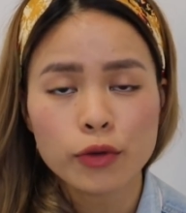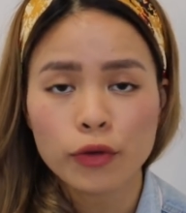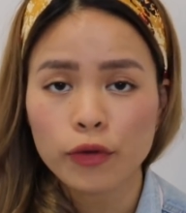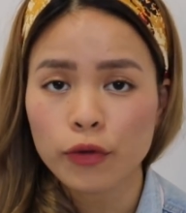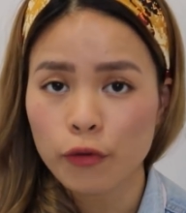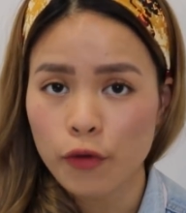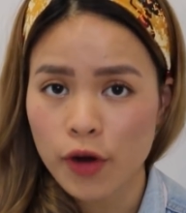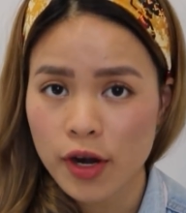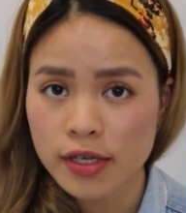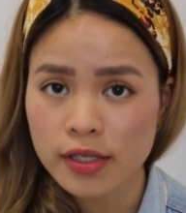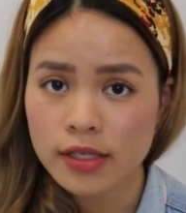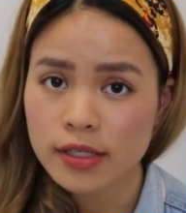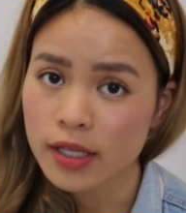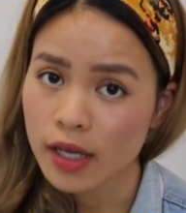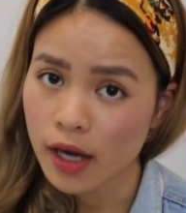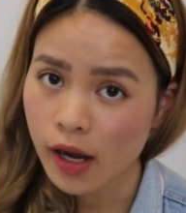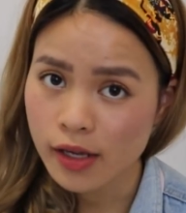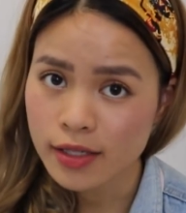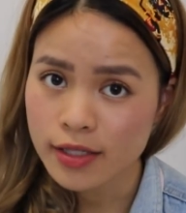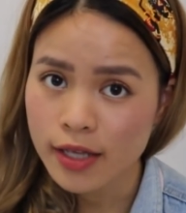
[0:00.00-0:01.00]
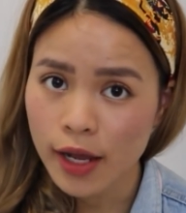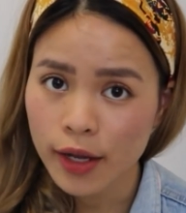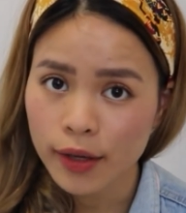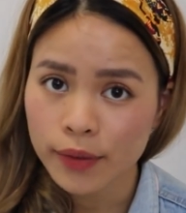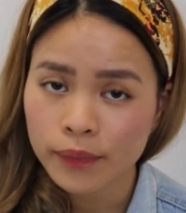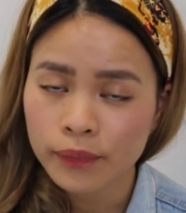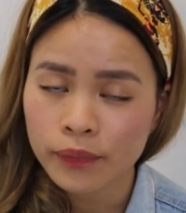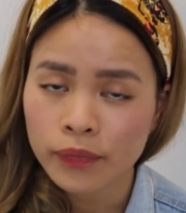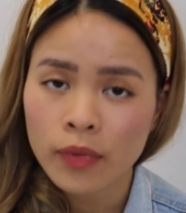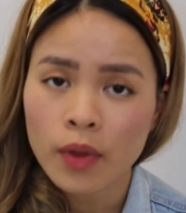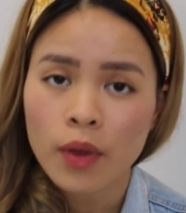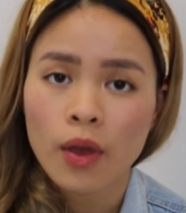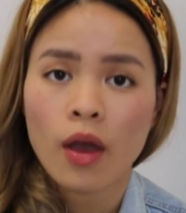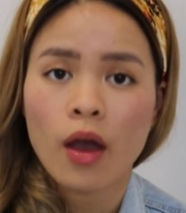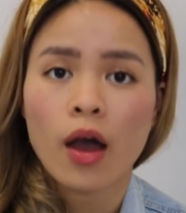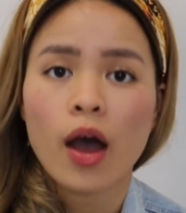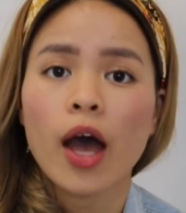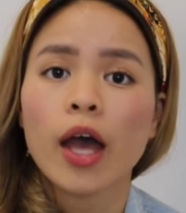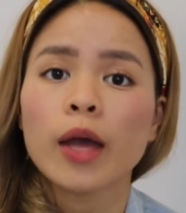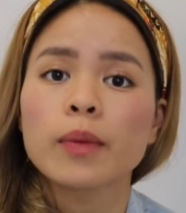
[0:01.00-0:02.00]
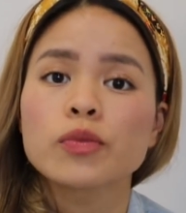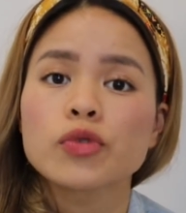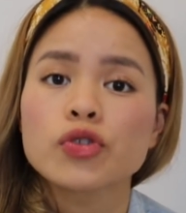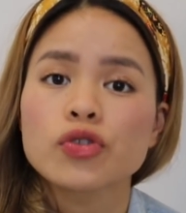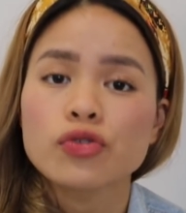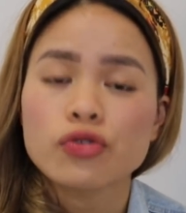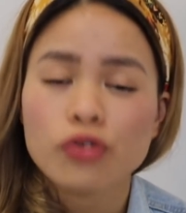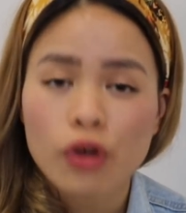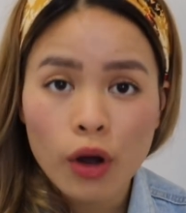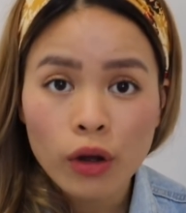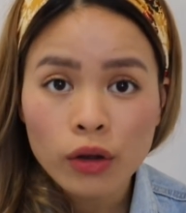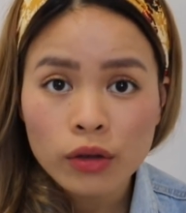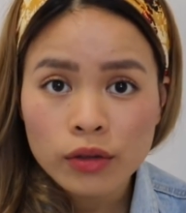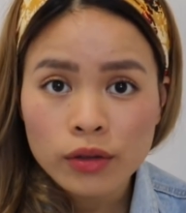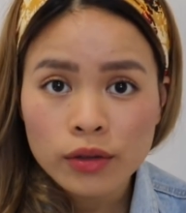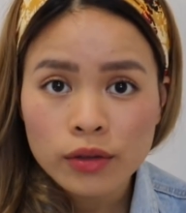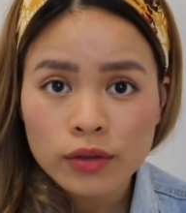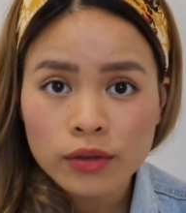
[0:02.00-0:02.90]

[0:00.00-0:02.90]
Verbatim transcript: or the phrases that I say. I'm strong,